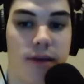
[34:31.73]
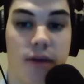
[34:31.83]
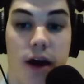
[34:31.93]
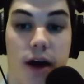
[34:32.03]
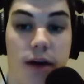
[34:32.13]

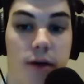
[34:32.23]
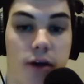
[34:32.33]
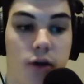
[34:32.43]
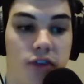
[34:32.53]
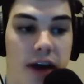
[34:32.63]
on
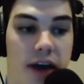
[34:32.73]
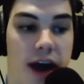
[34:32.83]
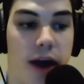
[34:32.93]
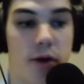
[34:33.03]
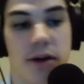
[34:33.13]
O.J.
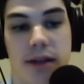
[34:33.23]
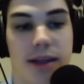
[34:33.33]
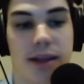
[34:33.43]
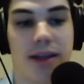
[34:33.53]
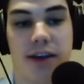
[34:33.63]
Howard, and then
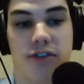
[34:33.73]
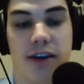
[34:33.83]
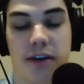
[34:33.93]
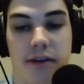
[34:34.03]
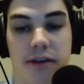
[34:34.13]
they let
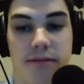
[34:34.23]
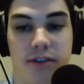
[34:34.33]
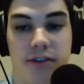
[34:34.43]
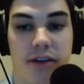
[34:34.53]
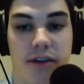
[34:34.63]
Jalen
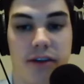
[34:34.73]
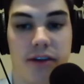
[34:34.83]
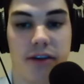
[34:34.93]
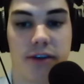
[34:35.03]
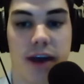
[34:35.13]
Hurts
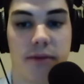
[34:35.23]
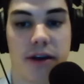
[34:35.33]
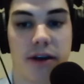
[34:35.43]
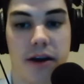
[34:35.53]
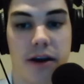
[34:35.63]
escape
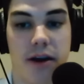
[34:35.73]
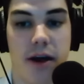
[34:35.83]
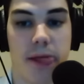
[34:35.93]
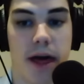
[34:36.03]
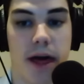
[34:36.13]
there.
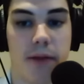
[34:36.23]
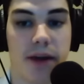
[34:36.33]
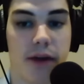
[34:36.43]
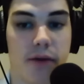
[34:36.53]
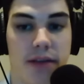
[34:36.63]
But
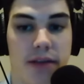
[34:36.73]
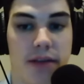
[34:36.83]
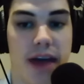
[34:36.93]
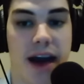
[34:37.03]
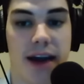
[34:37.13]
other than
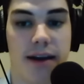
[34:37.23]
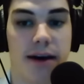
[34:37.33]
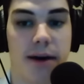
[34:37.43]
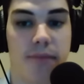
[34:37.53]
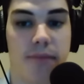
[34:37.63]
that,
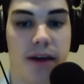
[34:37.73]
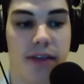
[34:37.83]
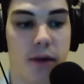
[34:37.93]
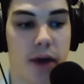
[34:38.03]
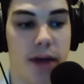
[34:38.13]
they
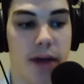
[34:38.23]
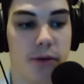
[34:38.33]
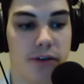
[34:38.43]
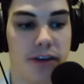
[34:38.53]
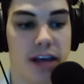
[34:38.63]
were able
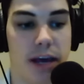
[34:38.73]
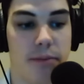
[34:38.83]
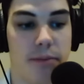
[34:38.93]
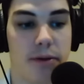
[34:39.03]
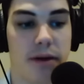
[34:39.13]
to keep
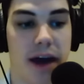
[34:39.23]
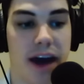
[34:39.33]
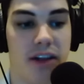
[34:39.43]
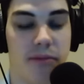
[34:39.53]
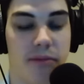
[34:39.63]

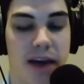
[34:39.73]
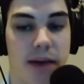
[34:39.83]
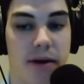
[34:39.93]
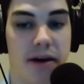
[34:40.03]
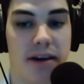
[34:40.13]

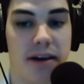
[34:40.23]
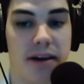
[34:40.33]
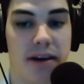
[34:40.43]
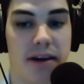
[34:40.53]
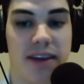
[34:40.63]
Alabama
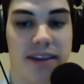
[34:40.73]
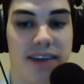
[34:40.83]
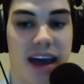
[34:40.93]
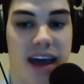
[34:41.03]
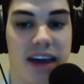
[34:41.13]

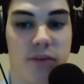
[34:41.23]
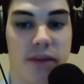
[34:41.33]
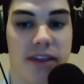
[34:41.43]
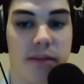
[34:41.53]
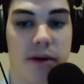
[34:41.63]
contained
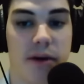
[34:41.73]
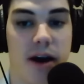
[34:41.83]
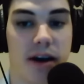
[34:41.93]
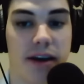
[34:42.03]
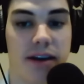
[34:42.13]
within the
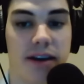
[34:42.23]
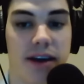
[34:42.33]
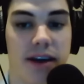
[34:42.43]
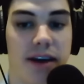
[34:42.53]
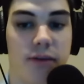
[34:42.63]
pocket,
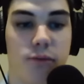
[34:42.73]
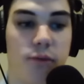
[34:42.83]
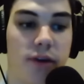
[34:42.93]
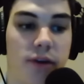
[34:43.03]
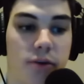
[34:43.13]

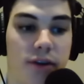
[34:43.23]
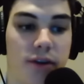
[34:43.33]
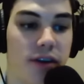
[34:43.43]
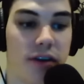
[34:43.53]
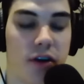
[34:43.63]
whether it be
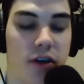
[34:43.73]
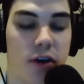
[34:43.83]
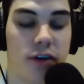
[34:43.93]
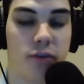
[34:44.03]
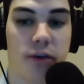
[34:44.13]
Jalen
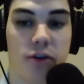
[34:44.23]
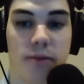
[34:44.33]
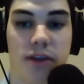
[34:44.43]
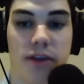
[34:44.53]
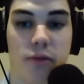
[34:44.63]
Hurts, whether it
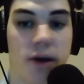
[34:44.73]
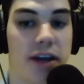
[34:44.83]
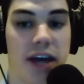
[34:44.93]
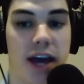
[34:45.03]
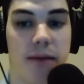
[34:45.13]
be the running
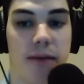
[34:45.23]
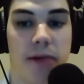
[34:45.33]
game